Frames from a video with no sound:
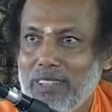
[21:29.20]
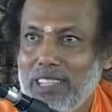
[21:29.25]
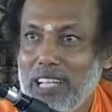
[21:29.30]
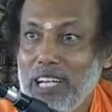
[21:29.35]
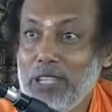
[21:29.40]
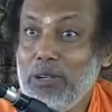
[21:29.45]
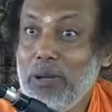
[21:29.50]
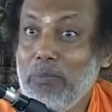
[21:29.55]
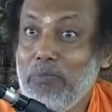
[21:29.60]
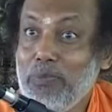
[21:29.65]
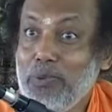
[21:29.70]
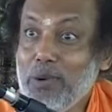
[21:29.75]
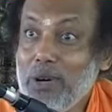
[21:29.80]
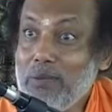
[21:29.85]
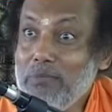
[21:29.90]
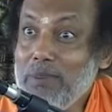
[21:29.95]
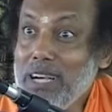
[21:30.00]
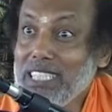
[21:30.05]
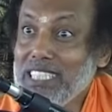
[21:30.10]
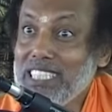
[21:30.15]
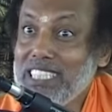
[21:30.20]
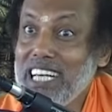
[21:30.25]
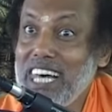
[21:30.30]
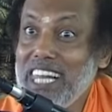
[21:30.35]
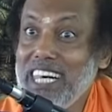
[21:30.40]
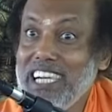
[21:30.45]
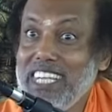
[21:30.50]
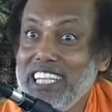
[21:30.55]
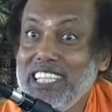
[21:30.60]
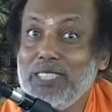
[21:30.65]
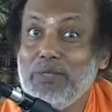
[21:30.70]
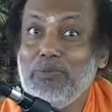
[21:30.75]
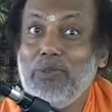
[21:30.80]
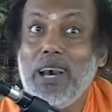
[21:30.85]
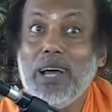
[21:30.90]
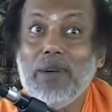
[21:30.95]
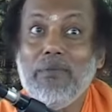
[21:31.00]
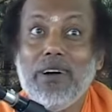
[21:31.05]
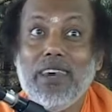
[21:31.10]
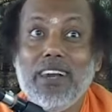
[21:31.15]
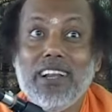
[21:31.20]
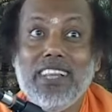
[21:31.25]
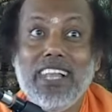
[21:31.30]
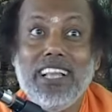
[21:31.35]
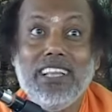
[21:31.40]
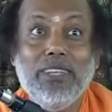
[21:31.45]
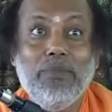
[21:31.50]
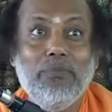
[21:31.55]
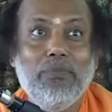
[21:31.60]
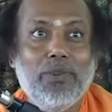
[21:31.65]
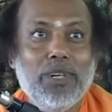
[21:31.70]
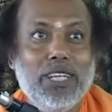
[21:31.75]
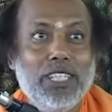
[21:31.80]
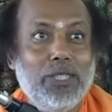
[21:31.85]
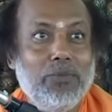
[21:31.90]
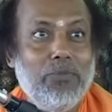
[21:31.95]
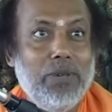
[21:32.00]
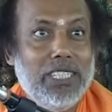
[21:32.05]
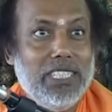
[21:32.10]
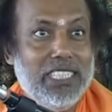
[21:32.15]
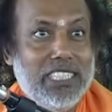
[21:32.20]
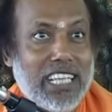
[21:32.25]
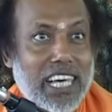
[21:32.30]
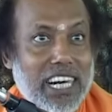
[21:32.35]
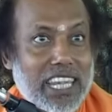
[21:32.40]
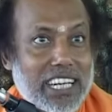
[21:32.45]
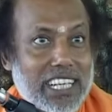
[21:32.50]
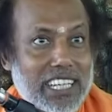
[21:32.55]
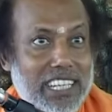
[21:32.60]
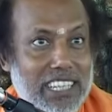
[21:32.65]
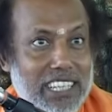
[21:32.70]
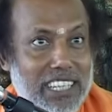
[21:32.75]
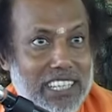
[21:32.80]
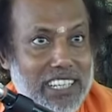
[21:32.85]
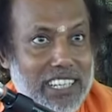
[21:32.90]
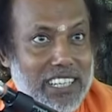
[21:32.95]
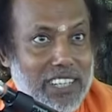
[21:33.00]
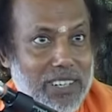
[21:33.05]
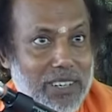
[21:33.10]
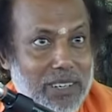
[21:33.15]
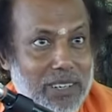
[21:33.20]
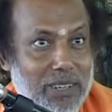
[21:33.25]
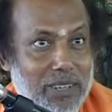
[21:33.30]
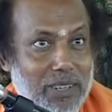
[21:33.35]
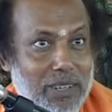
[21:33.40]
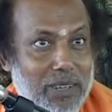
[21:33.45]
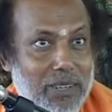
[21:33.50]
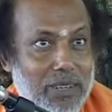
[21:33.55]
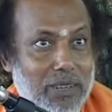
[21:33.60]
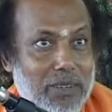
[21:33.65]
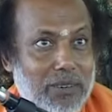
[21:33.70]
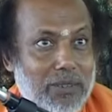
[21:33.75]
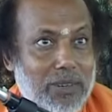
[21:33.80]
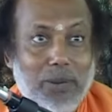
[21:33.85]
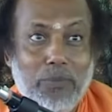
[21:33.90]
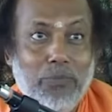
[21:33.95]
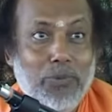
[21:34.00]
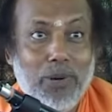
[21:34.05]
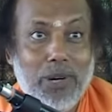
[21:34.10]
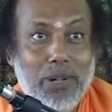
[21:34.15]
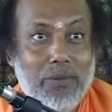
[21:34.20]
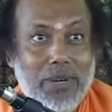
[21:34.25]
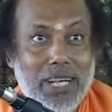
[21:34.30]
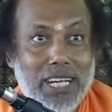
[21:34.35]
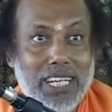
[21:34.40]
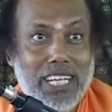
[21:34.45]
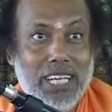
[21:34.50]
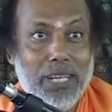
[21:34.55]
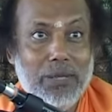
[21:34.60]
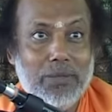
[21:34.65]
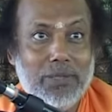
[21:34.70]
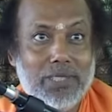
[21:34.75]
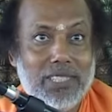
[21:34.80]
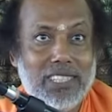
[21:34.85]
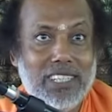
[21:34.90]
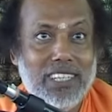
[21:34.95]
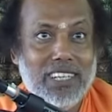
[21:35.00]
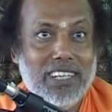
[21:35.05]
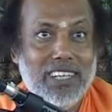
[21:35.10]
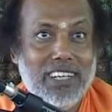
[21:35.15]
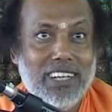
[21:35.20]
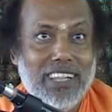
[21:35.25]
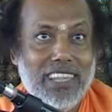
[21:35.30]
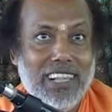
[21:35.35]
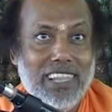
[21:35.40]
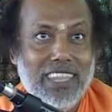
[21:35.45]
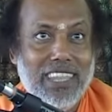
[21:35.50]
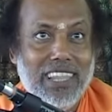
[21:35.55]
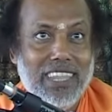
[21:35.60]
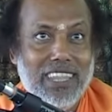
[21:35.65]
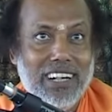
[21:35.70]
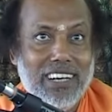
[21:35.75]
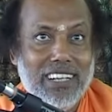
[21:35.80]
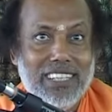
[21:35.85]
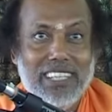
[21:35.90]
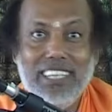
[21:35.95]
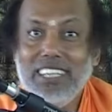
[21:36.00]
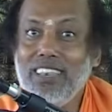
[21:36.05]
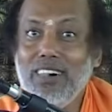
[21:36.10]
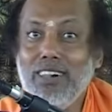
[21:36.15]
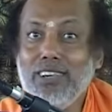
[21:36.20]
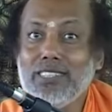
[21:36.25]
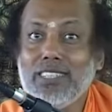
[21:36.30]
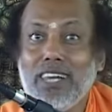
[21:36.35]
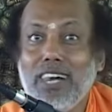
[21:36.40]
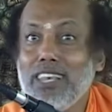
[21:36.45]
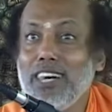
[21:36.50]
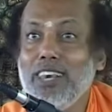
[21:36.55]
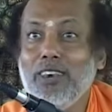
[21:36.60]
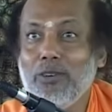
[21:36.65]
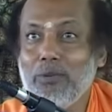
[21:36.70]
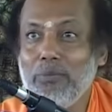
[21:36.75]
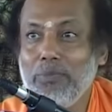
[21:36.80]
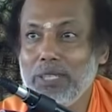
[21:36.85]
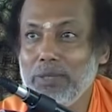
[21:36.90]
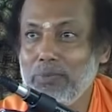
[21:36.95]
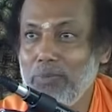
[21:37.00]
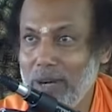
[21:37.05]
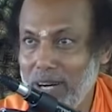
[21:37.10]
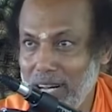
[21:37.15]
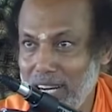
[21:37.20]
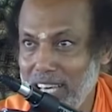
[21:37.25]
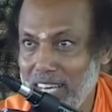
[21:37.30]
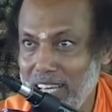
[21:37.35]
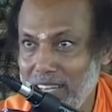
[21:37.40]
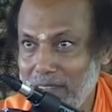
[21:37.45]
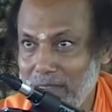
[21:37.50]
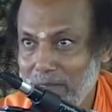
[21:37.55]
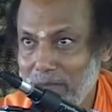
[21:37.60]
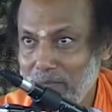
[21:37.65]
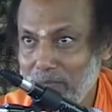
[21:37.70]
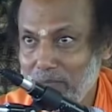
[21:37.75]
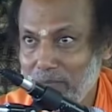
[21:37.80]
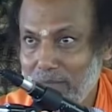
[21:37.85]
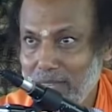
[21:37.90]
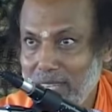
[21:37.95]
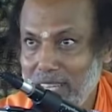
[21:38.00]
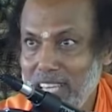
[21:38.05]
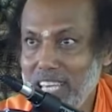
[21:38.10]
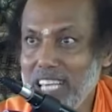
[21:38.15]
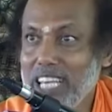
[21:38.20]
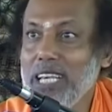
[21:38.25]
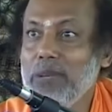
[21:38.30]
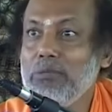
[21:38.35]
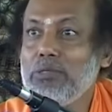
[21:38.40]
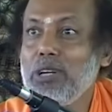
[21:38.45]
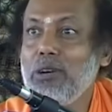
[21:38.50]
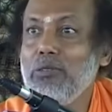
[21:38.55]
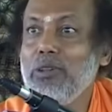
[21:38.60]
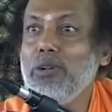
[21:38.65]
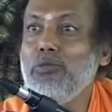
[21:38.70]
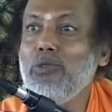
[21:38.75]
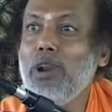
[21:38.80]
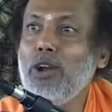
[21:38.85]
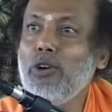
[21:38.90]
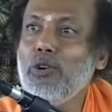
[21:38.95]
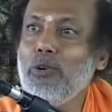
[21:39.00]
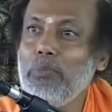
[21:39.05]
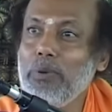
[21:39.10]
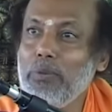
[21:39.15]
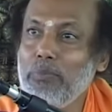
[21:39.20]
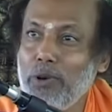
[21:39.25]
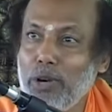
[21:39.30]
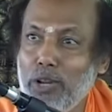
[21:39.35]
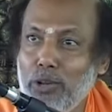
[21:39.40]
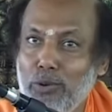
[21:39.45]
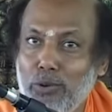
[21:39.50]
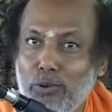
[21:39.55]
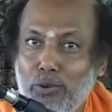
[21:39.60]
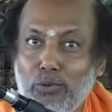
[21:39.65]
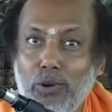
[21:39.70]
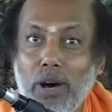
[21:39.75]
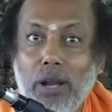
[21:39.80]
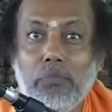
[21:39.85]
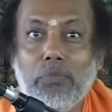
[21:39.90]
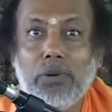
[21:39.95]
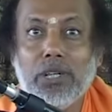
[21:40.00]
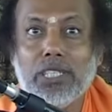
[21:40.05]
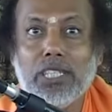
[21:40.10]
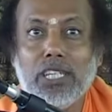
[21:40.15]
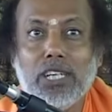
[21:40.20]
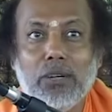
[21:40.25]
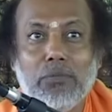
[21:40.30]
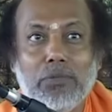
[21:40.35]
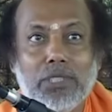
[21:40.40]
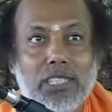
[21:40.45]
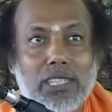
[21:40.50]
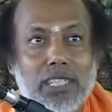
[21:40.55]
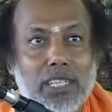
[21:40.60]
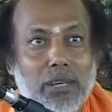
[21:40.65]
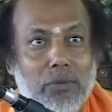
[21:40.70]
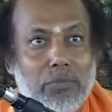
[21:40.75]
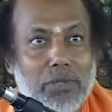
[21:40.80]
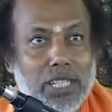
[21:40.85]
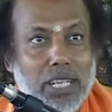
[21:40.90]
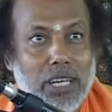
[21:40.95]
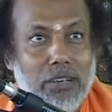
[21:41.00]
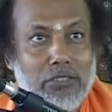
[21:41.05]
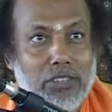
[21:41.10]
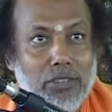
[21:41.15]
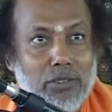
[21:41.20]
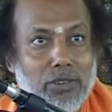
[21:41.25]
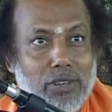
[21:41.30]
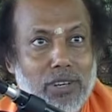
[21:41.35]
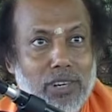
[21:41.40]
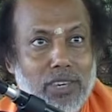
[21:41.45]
That's why poor man's charity is far better than the rich man's charity. When a poor man gives, he earns 100 rupees per day. He gives away 1 rupee per you, 1% of his income he gave you.